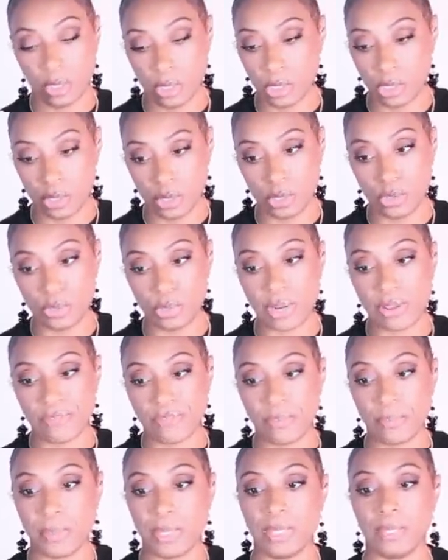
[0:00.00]
Just do that
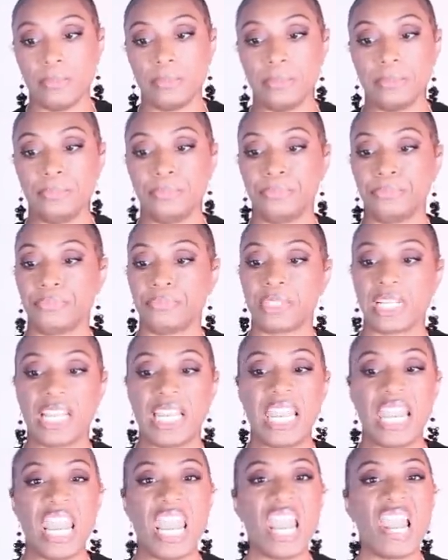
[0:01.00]
for me.
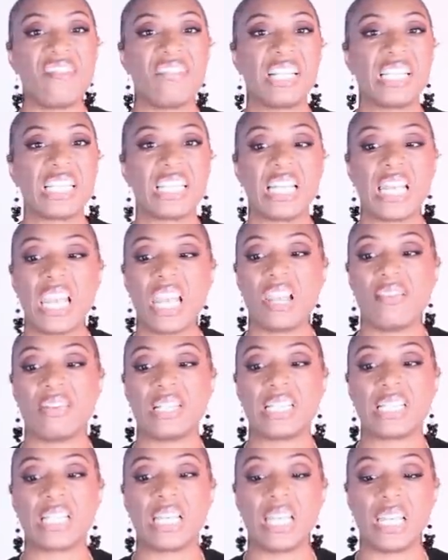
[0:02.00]
Love it. Love
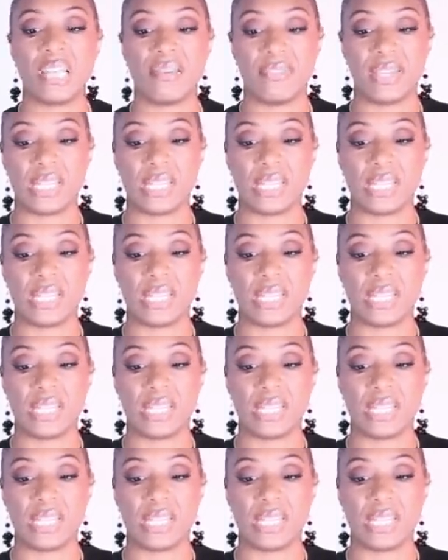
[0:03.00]
it. Love